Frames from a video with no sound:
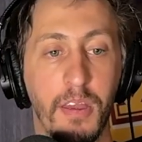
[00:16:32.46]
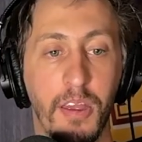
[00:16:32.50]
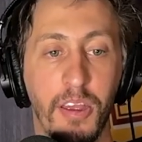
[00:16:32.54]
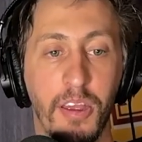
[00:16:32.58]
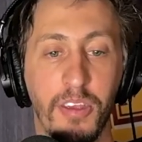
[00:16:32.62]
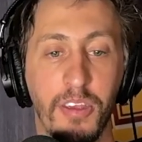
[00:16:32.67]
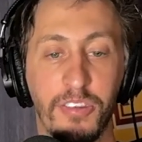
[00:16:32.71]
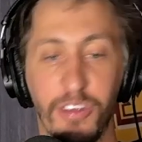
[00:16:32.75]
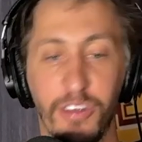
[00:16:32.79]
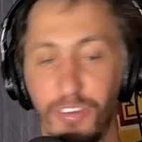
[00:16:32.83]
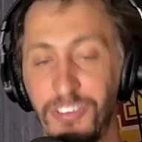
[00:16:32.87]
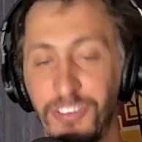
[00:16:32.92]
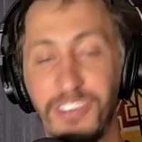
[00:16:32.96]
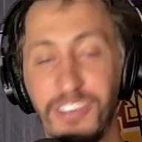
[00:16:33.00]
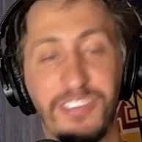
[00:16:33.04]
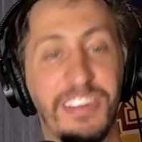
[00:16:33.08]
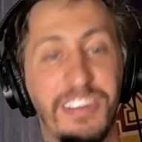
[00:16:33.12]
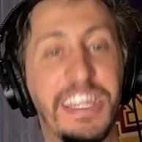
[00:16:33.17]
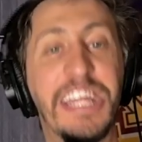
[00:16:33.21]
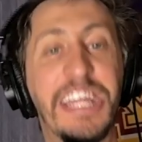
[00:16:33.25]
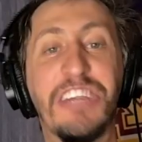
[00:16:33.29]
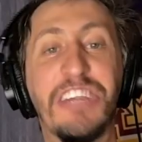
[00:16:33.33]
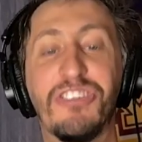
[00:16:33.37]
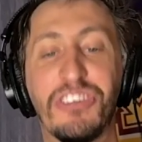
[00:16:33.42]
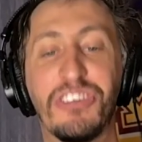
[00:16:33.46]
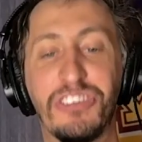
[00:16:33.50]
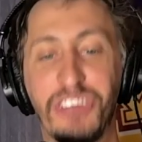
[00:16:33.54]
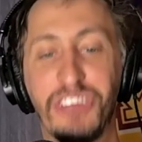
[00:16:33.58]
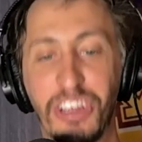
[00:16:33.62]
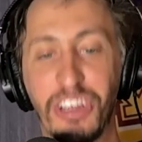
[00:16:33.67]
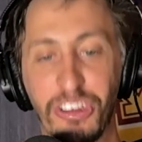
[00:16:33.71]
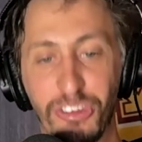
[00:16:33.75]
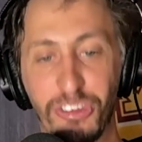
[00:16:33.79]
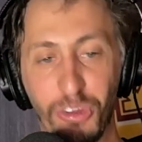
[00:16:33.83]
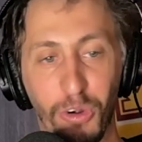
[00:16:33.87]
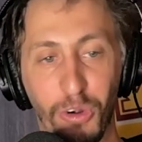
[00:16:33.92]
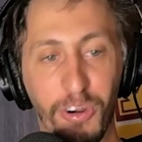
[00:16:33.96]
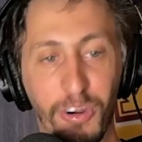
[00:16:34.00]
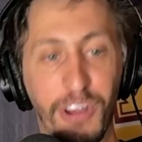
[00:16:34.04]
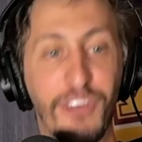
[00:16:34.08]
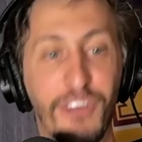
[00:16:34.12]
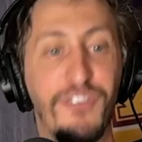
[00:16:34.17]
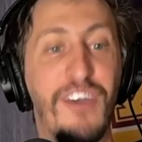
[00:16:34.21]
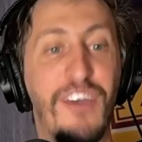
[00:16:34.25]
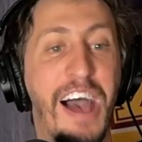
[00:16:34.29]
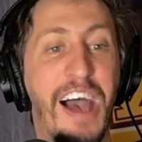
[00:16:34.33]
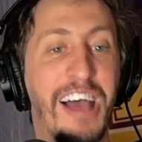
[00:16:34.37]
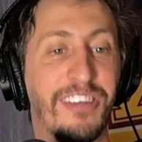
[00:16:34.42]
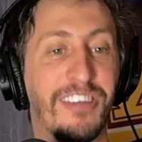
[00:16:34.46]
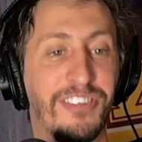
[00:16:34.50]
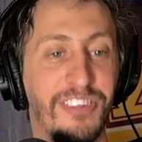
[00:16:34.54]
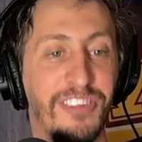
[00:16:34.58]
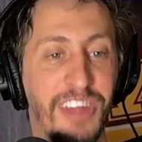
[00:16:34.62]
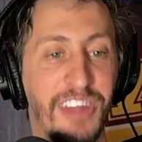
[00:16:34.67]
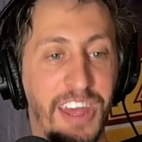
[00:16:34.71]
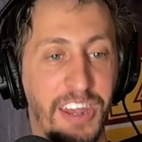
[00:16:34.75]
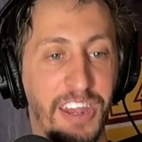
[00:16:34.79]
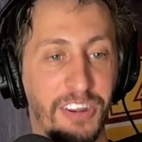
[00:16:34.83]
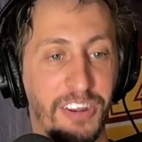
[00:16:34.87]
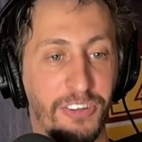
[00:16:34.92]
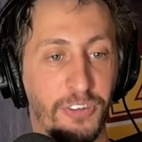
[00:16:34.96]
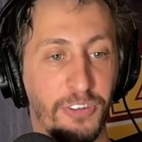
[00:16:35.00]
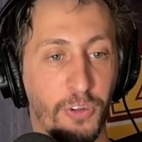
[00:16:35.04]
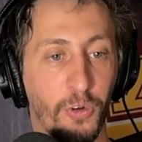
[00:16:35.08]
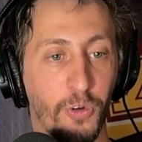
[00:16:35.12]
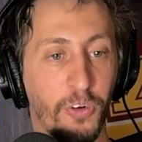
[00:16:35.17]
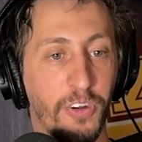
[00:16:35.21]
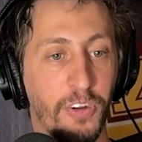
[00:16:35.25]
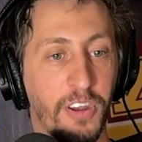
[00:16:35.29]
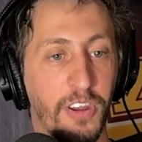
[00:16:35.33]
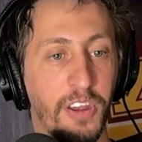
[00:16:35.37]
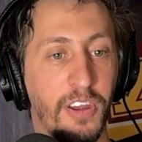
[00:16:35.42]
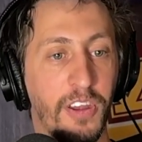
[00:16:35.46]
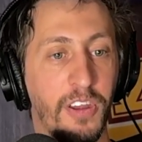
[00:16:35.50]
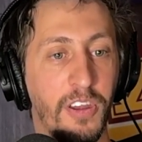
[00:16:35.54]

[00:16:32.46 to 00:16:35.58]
So just an interesting story, a fascinating story